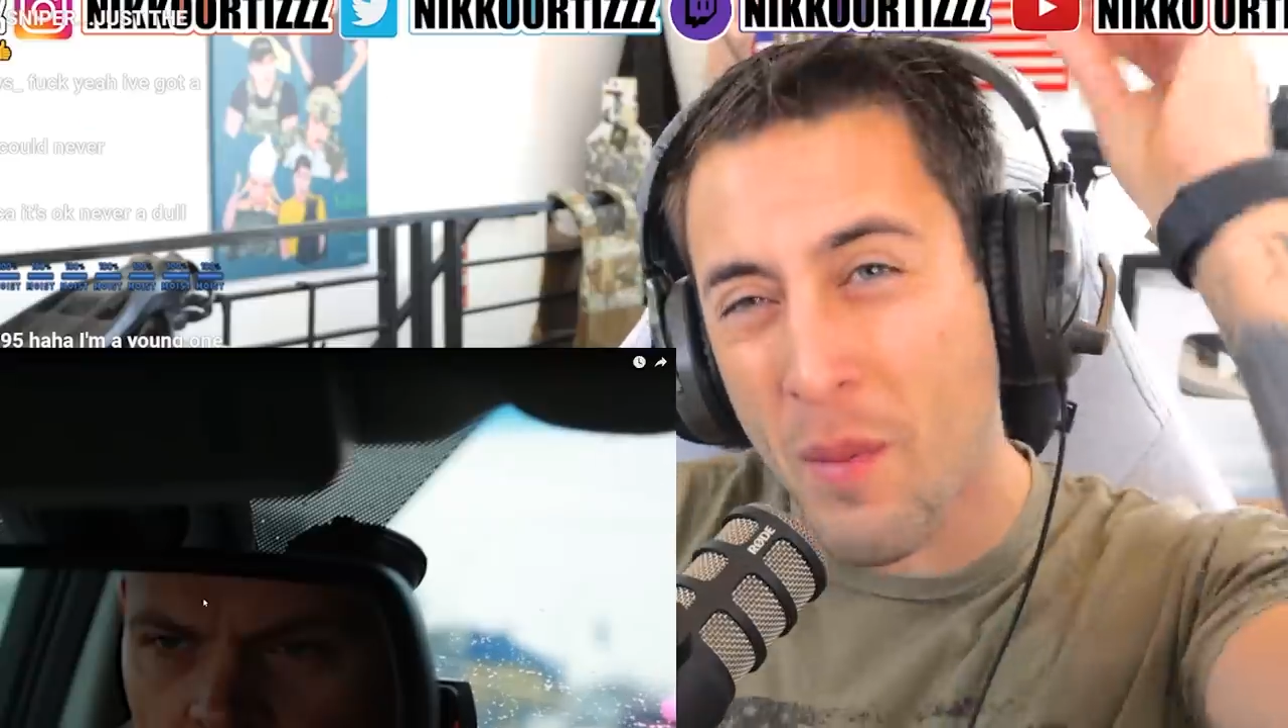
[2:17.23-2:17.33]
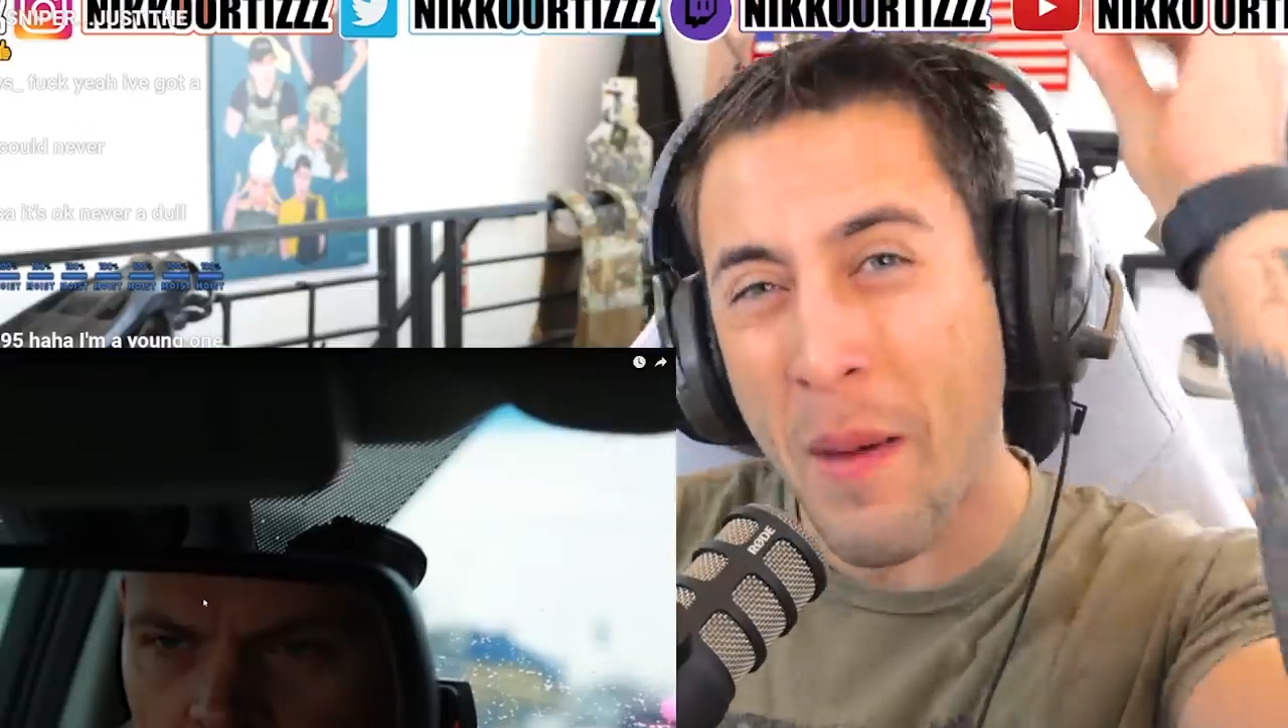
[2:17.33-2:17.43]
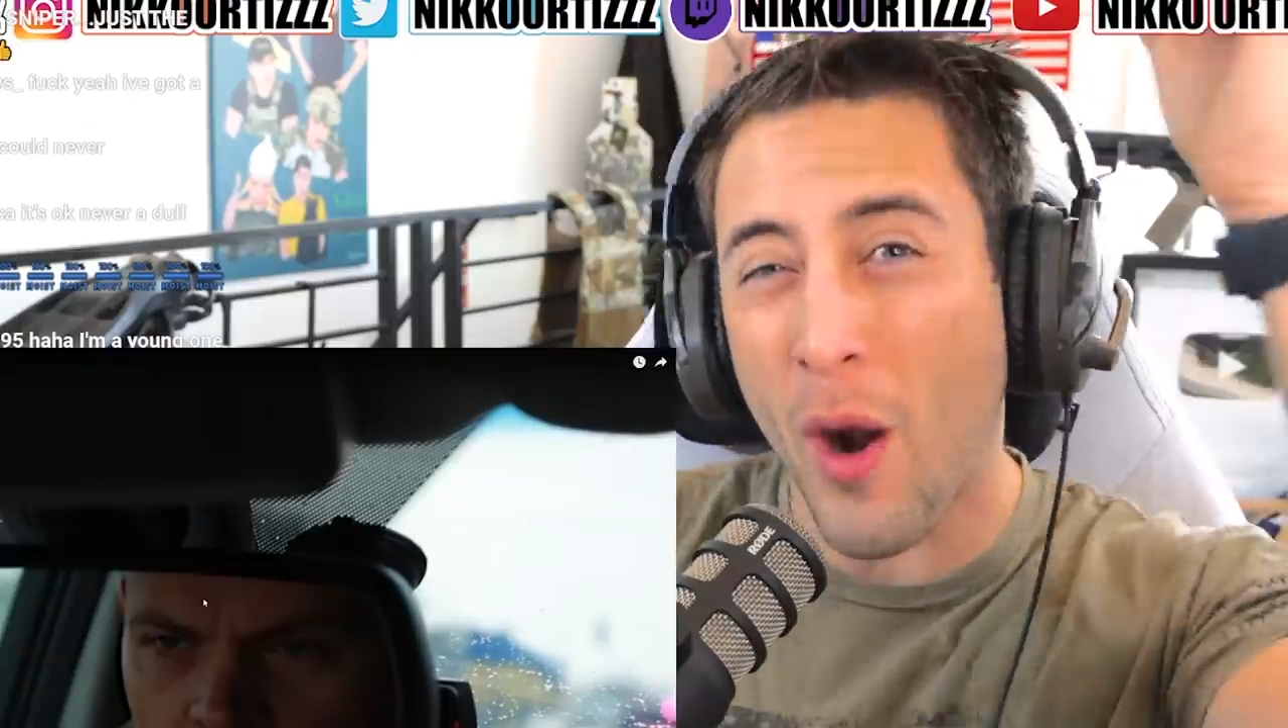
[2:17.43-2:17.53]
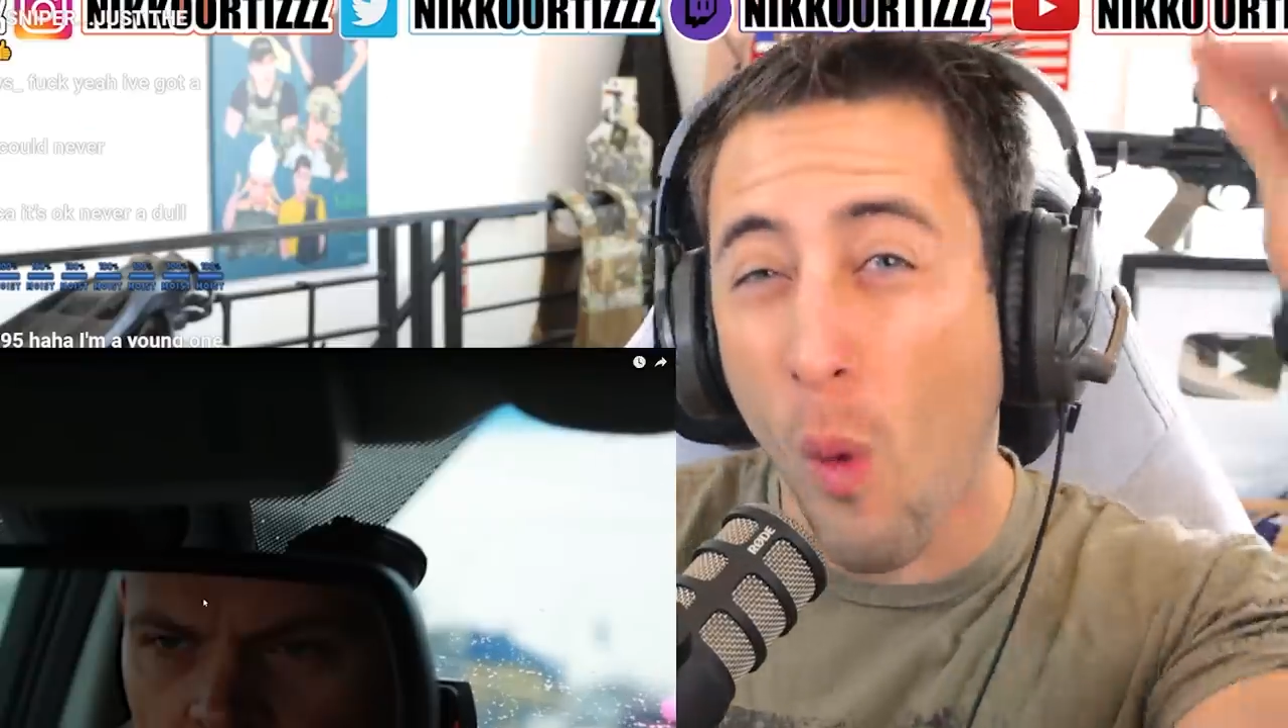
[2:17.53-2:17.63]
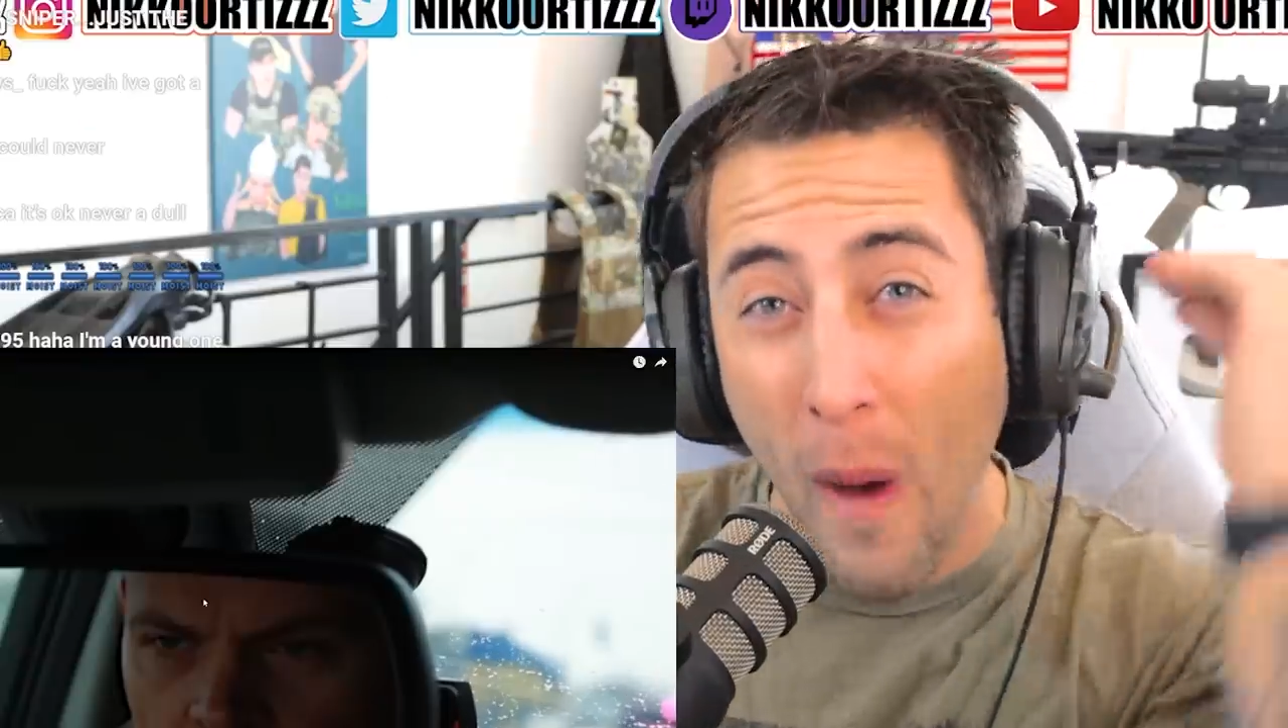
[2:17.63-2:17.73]

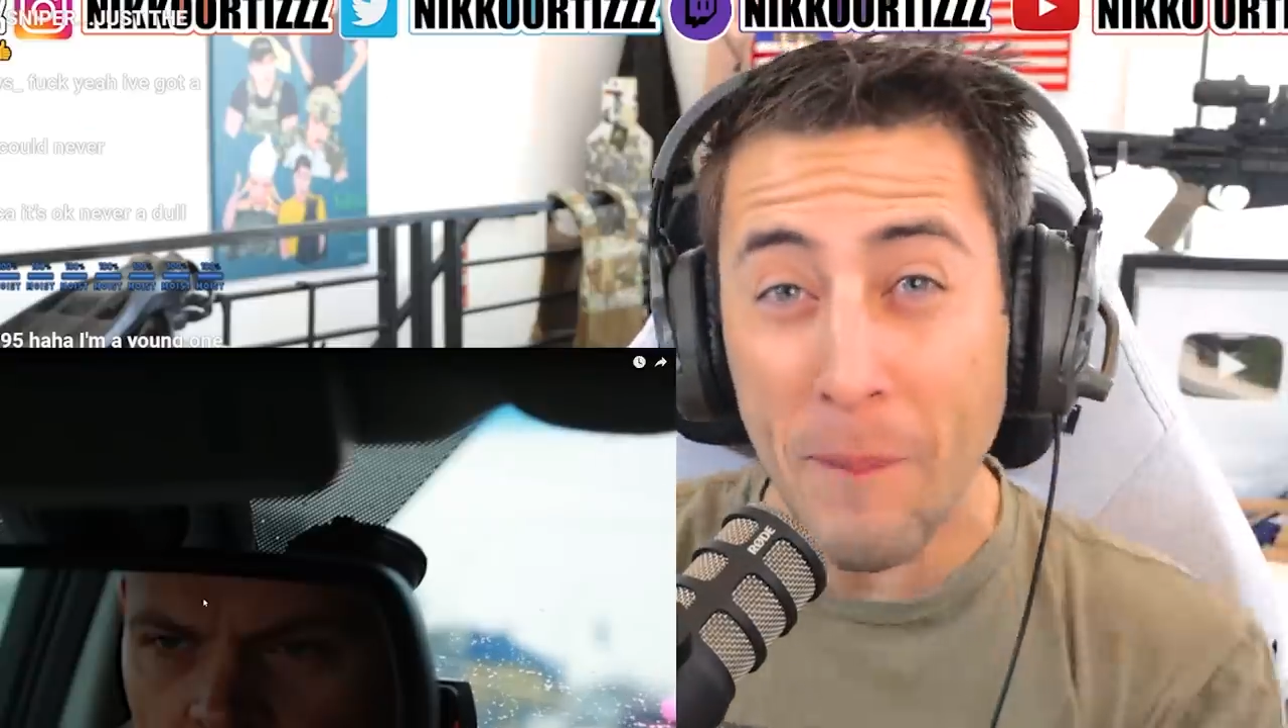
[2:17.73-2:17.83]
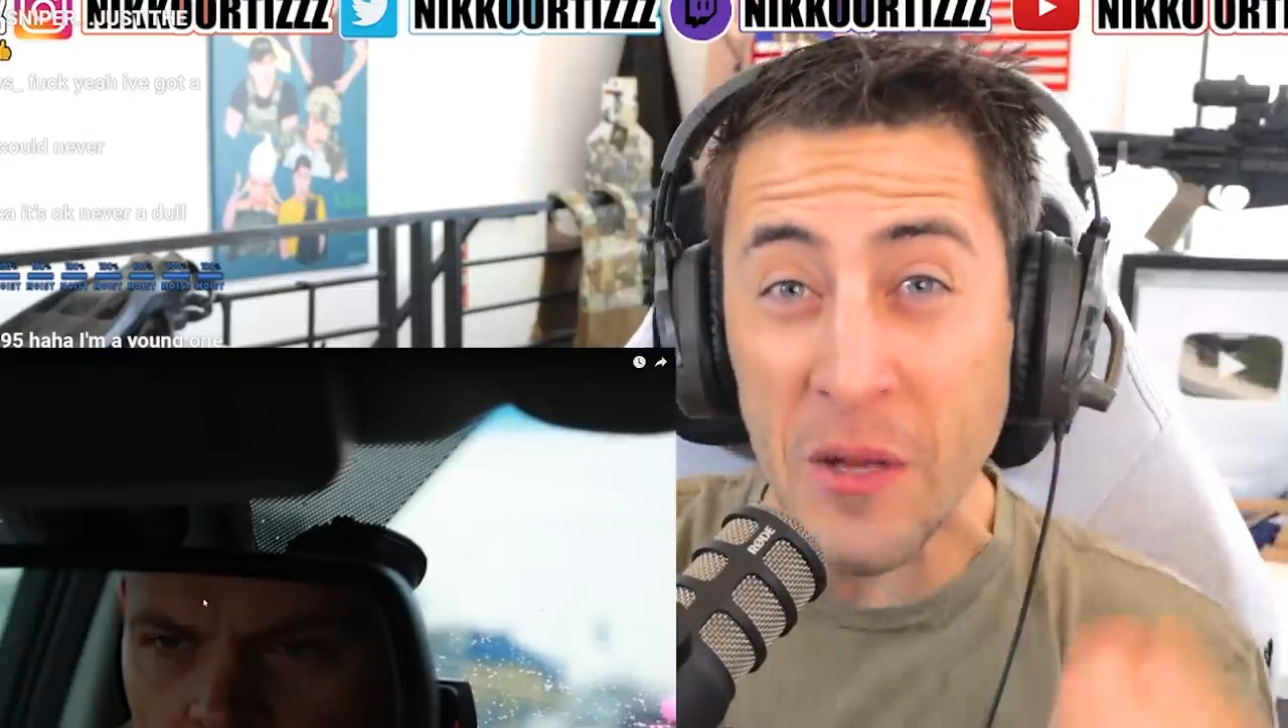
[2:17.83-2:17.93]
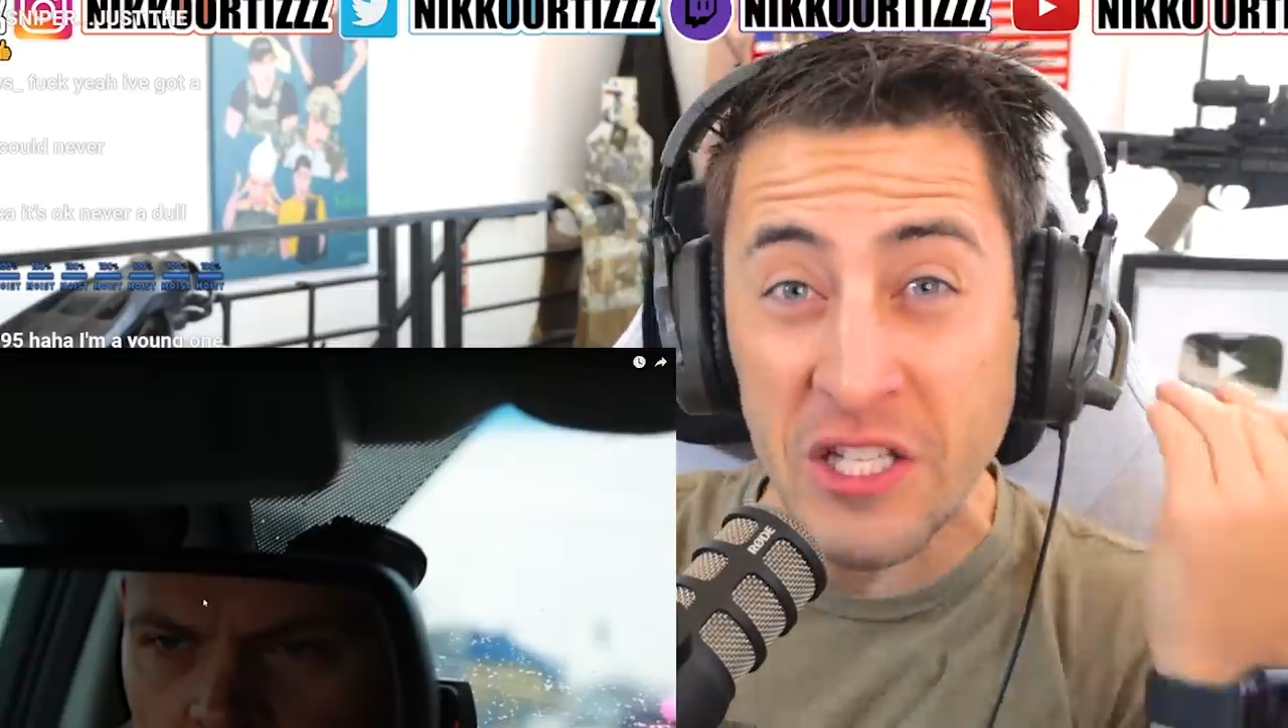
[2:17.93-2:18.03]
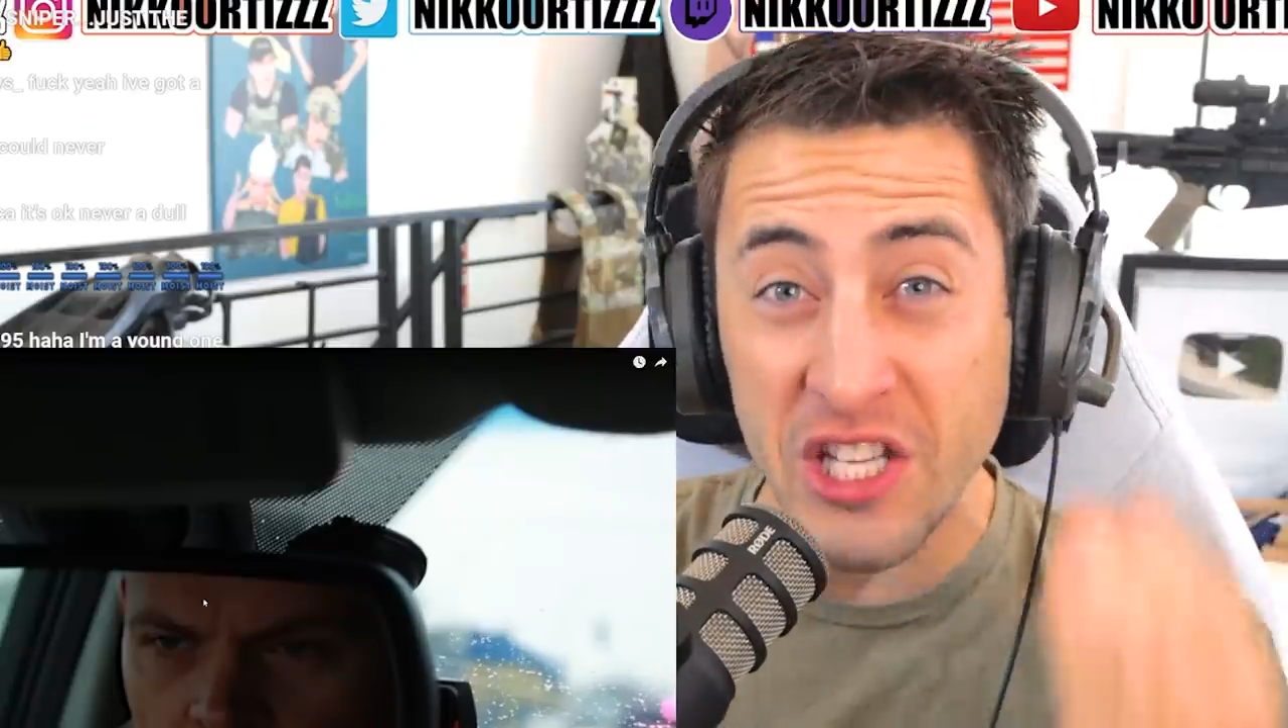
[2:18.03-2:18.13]
remember, a weapon